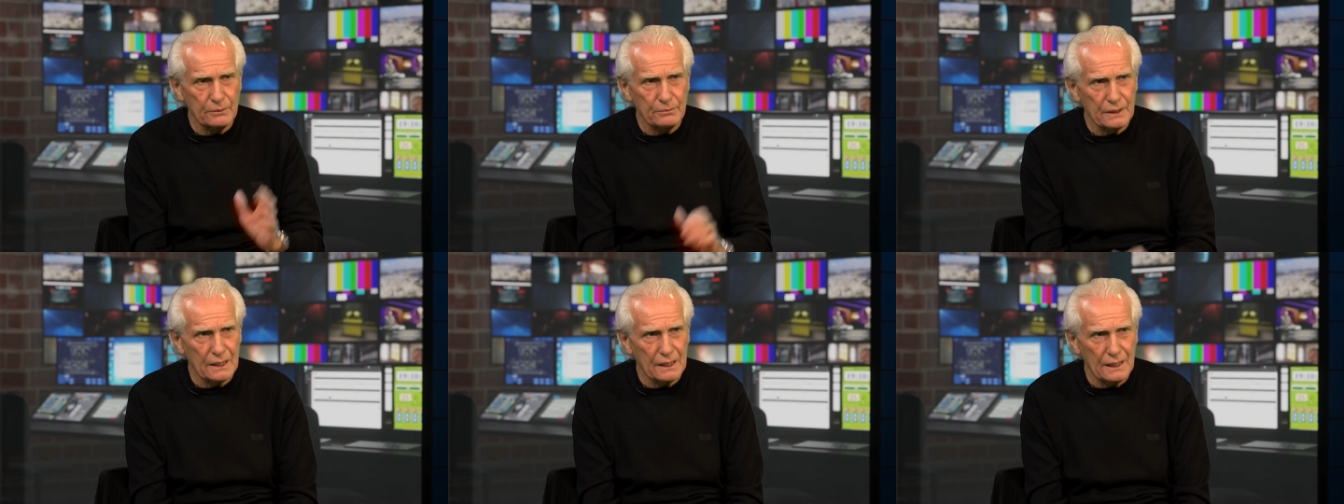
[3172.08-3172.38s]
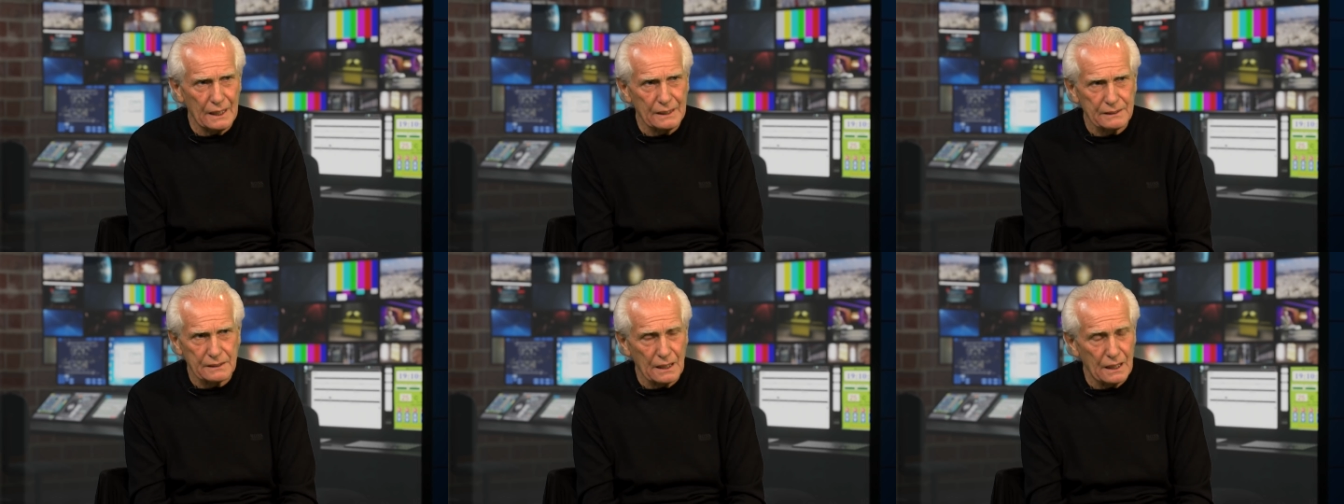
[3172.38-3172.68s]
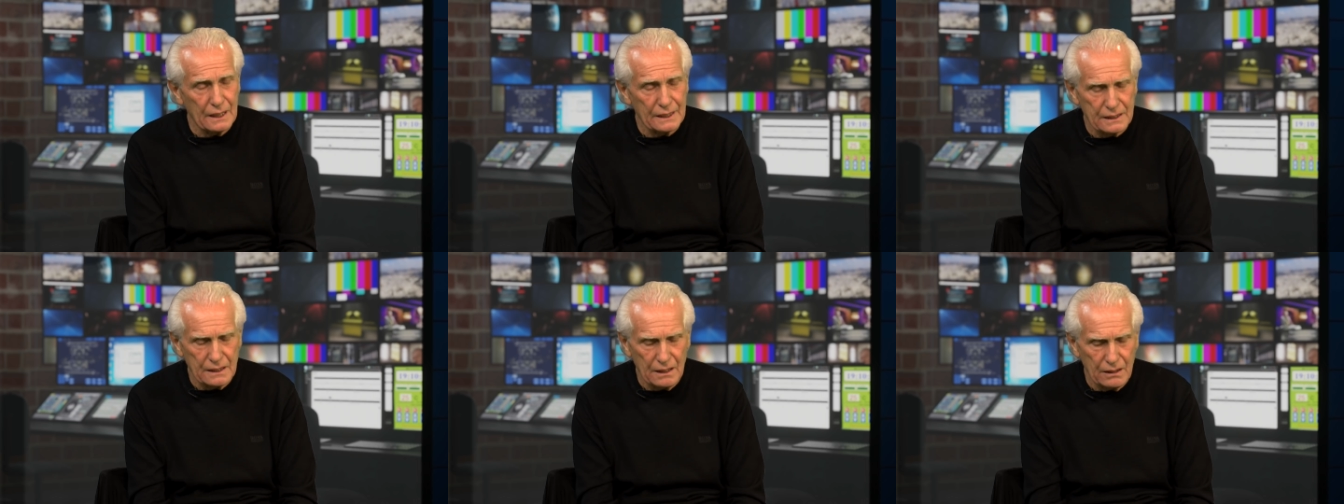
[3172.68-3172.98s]
that. I, I
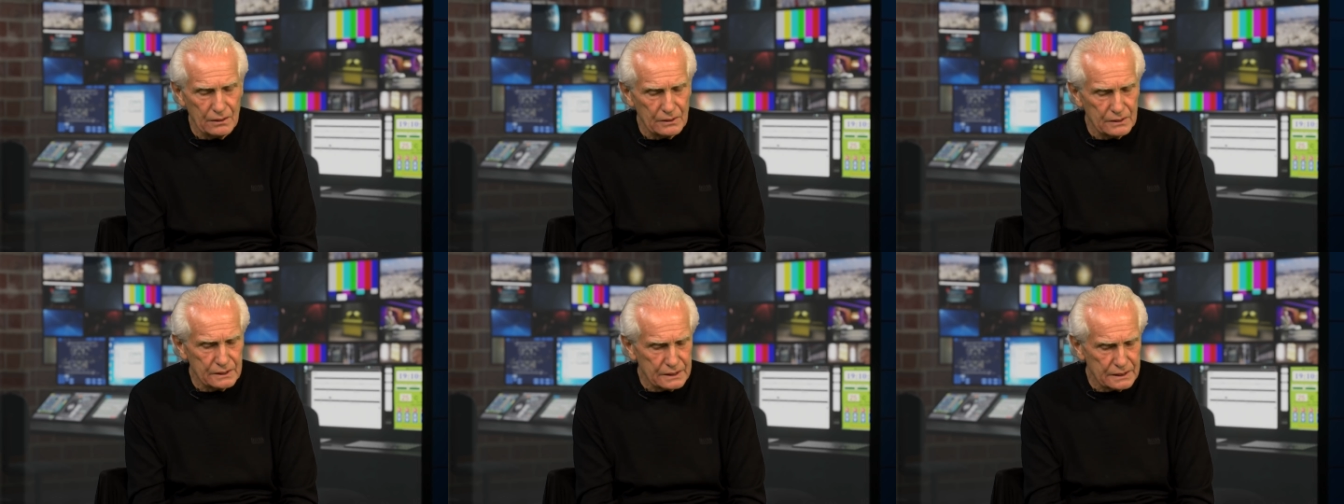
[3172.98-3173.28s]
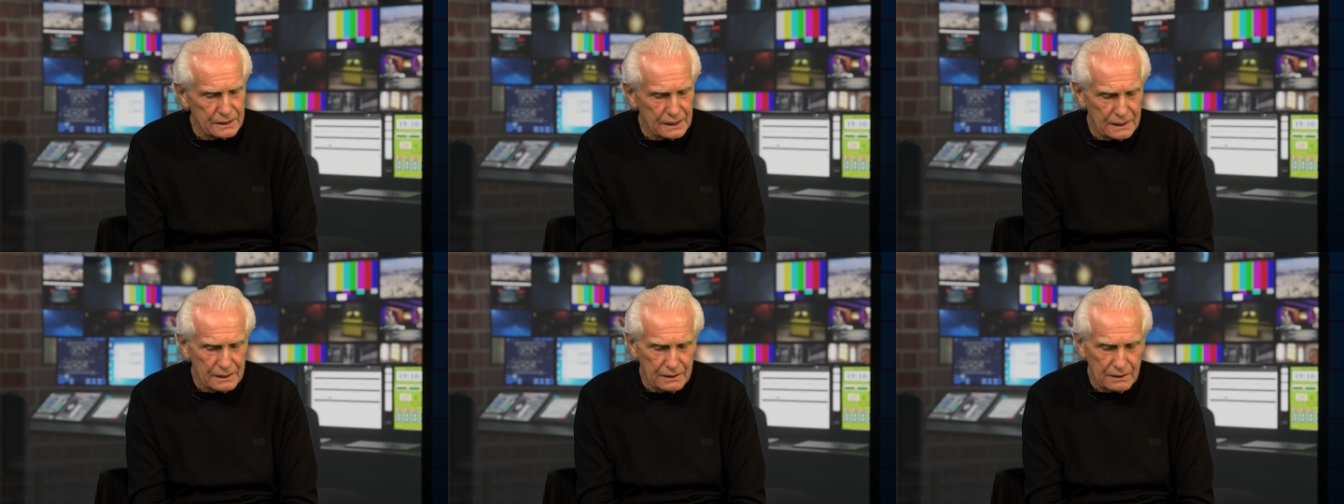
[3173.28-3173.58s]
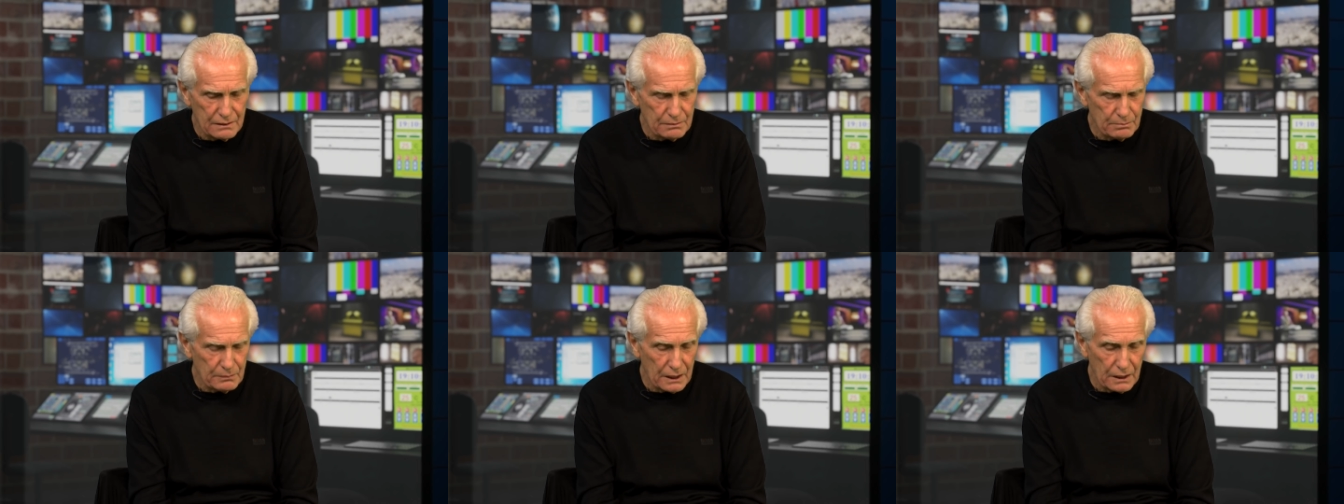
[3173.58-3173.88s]
yeah. can't see.
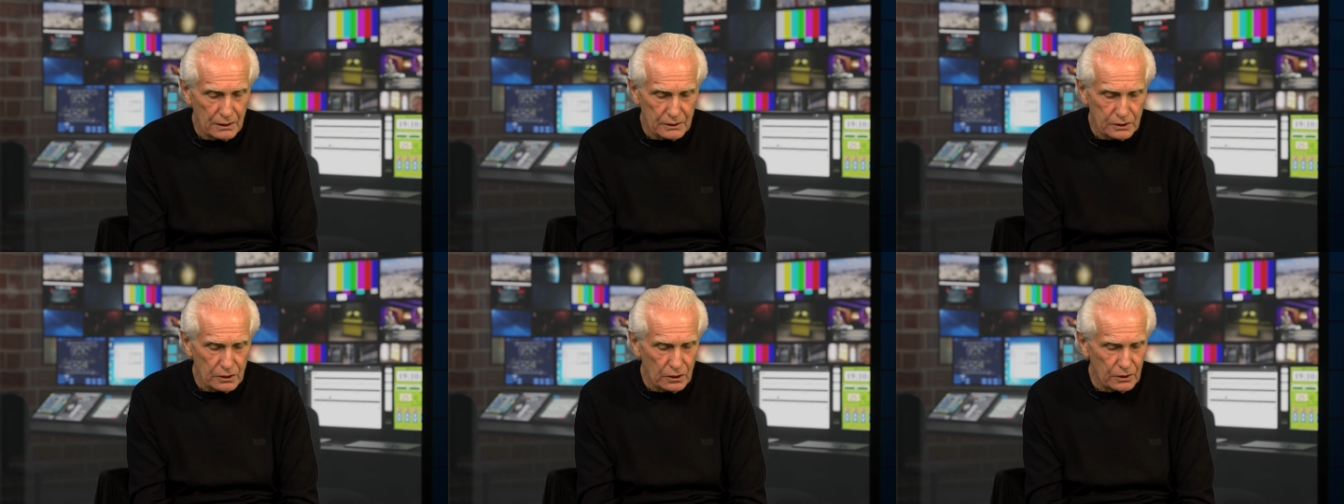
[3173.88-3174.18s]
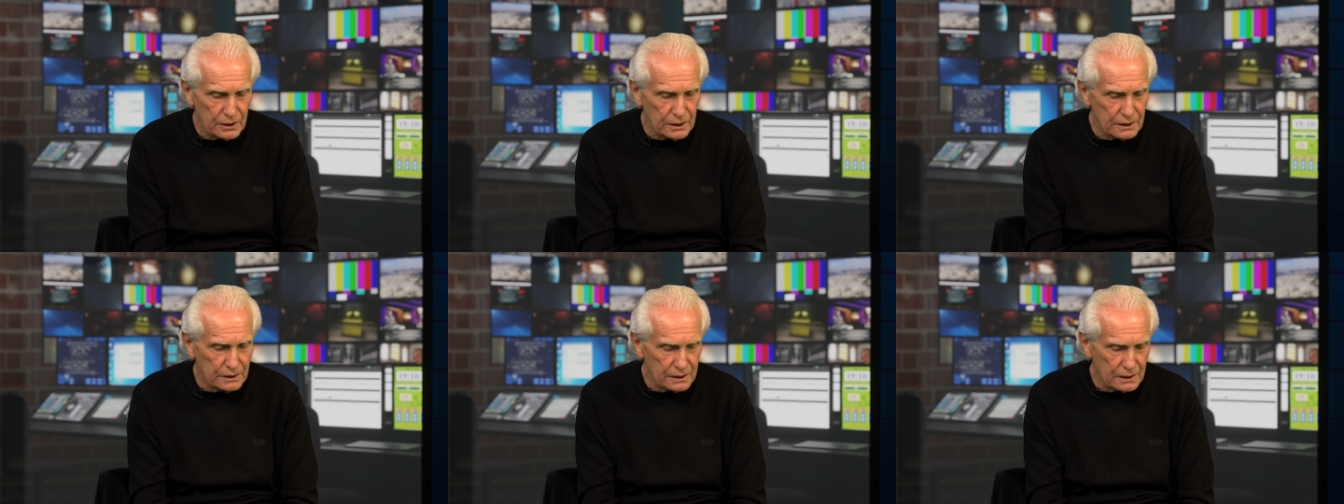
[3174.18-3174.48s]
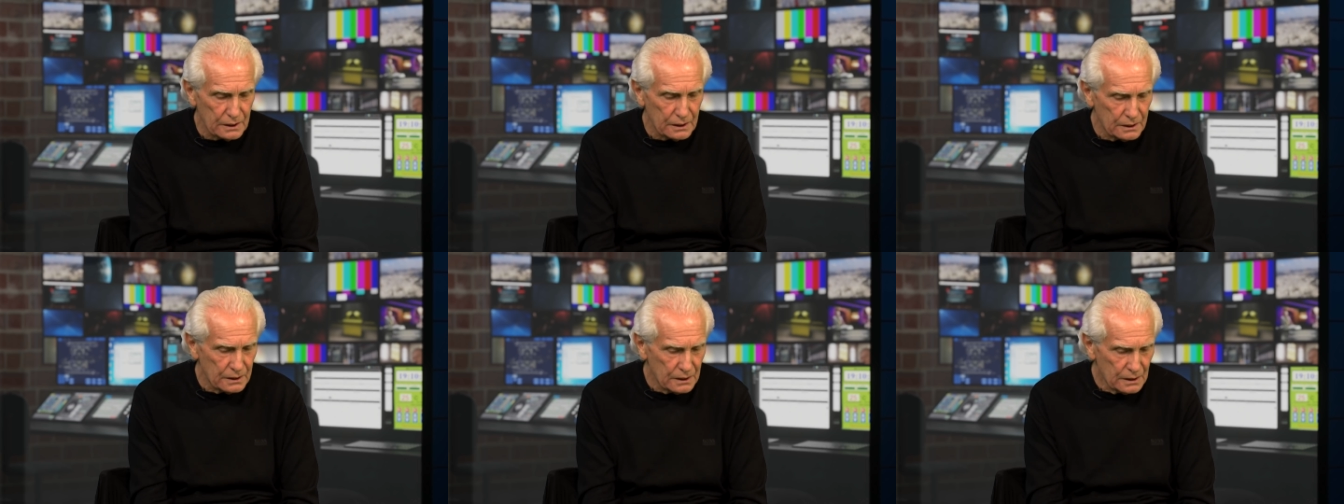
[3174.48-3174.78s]
My oh, God is
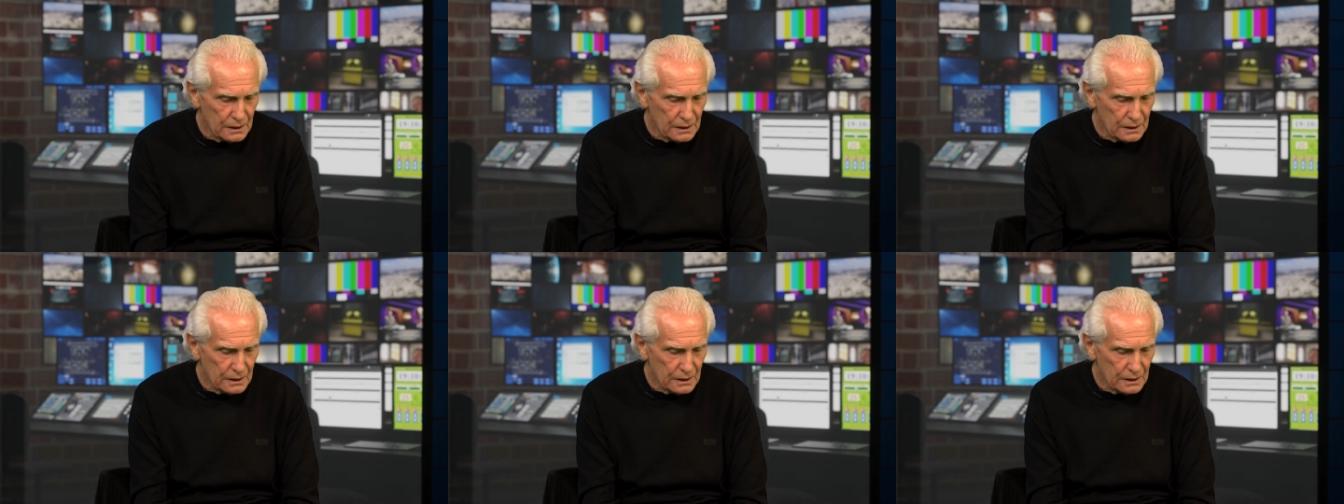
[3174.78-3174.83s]
a